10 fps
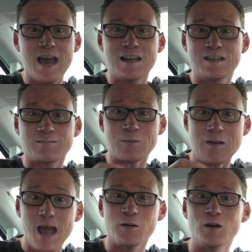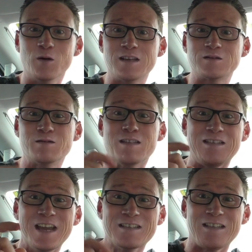And if you now go into the
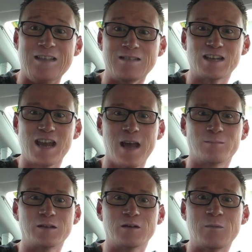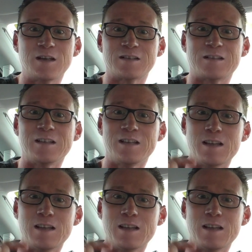settings in the camper unit,